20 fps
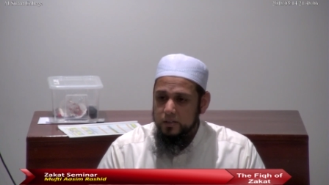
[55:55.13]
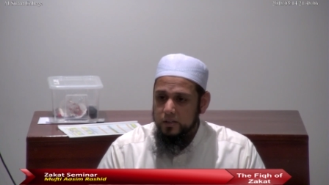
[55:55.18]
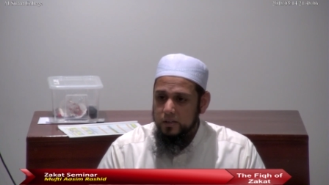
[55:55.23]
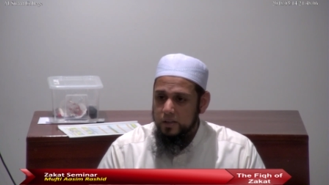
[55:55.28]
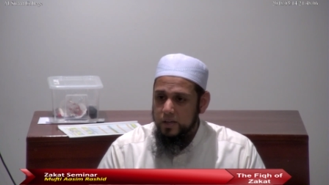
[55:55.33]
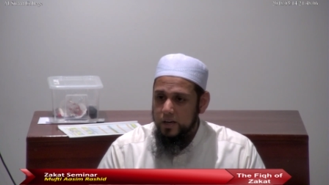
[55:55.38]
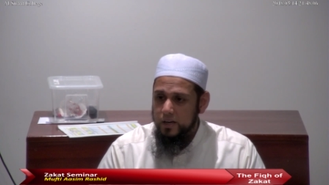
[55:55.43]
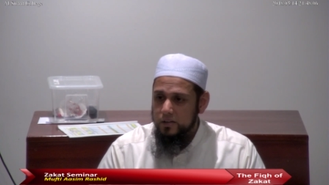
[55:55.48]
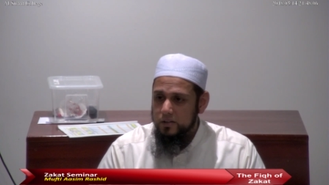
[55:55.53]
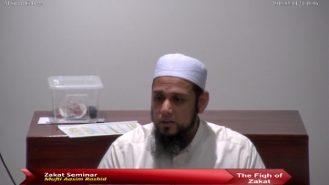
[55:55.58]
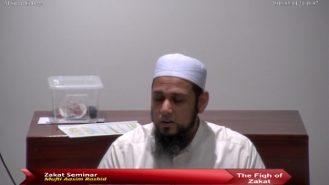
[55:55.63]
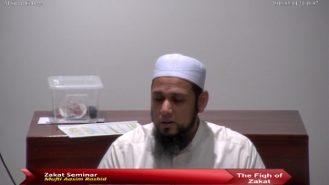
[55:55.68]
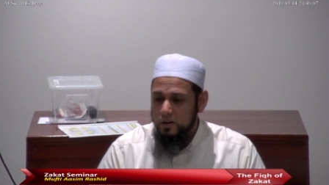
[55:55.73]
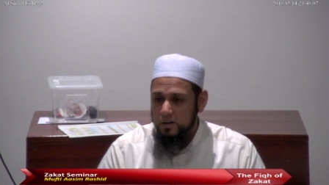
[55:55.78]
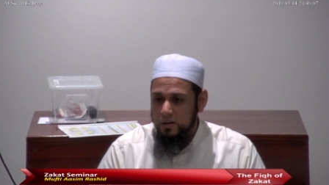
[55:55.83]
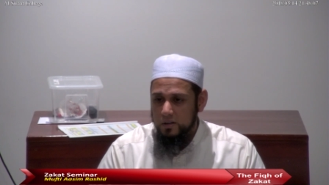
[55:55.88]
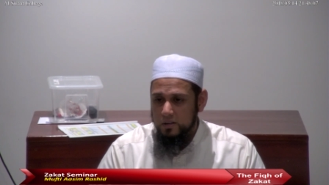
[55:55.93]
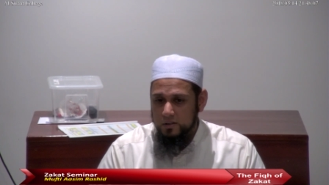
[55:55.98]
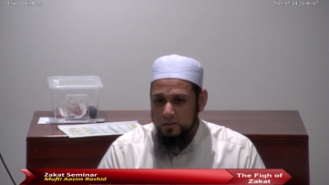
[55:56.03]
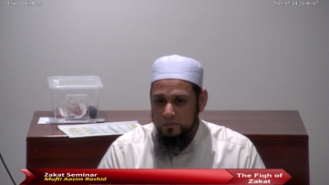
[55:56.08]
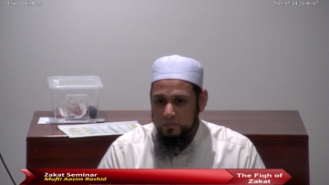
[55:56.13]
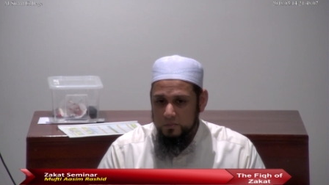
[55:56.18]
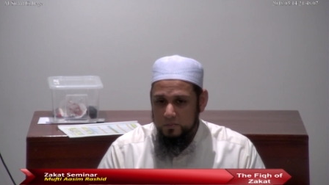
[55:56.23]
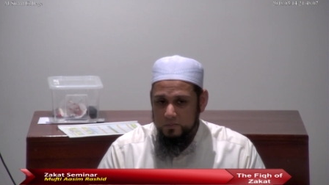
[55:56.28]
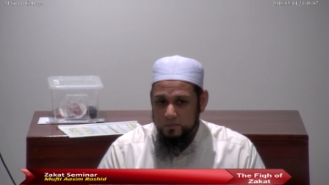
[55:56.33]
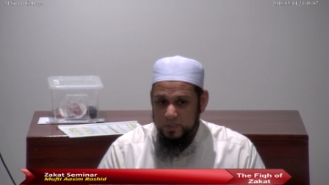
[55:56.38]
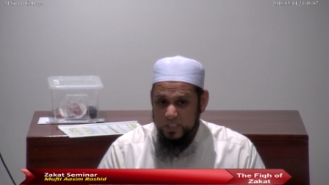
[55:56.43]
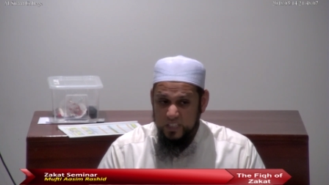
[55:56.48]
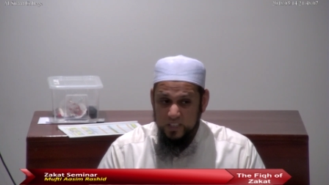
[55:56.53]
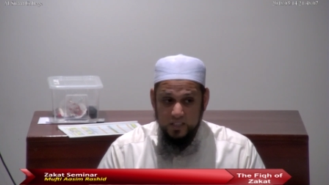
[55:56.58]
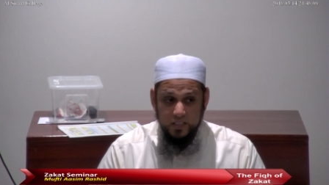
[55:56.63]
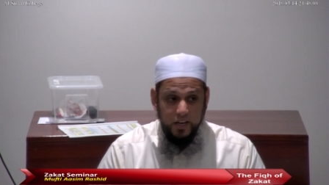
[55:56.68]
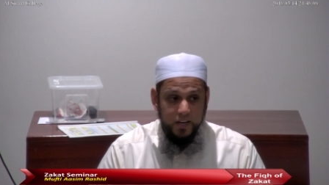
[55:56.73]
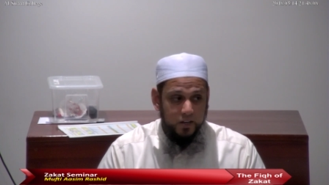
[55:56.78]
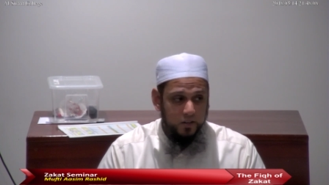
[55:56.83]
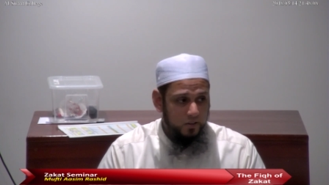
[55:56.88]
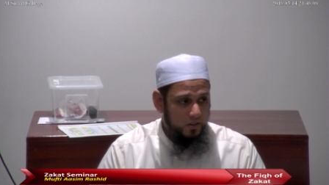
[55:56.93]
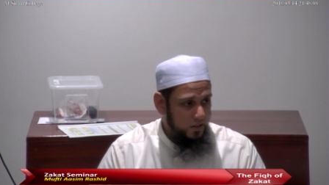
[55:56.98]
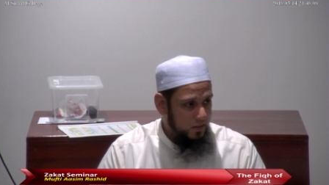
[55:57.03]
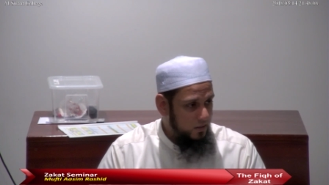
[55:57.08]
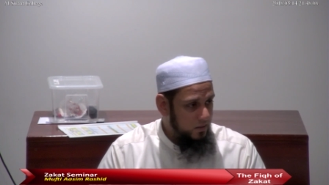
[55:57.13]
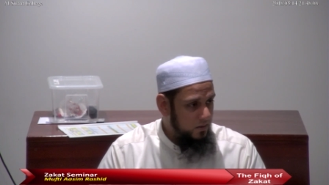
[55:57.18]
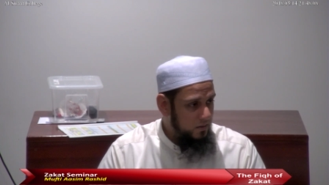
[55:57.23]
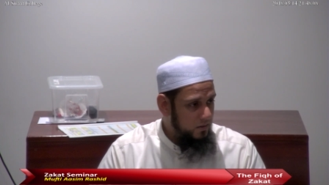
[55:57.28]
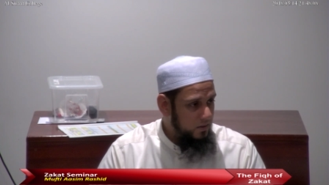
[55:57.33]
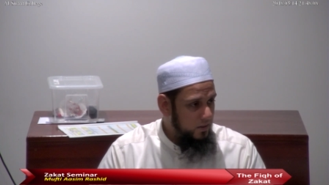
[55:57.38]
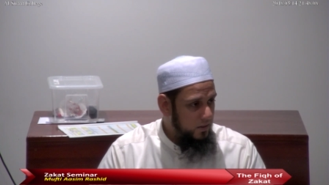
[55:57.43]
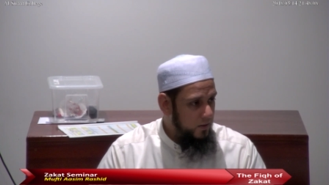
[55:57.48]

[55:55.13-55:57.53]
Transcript: that are in dire need.